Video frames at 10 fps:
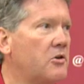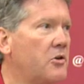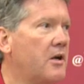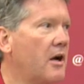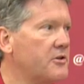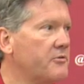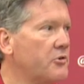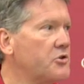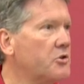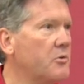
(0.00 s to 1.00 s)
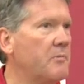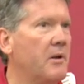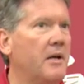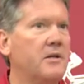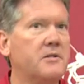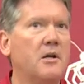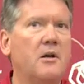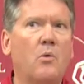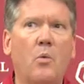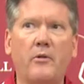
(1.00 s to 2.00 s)
including controversial replays,
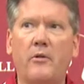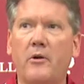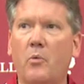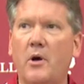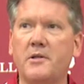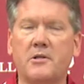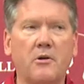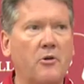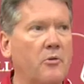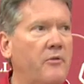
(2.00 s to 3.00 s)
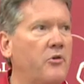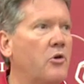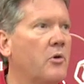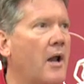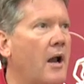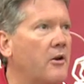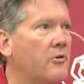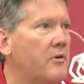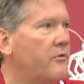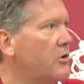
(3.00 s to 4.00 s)
whether they're ones that are under review or not
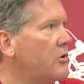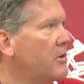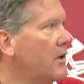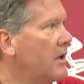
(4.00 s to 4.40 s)
under review